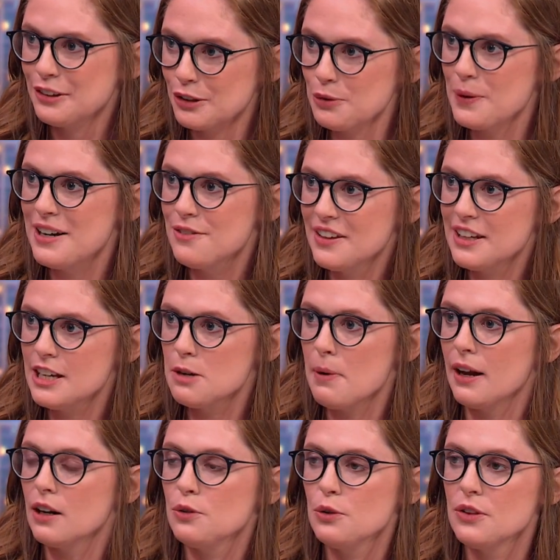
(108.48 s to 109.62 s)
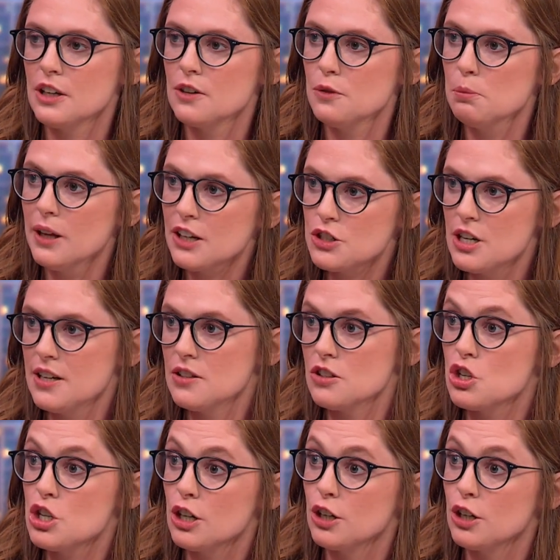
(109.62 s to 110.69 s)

literal way of thinking about it. If you think of a blockchain as a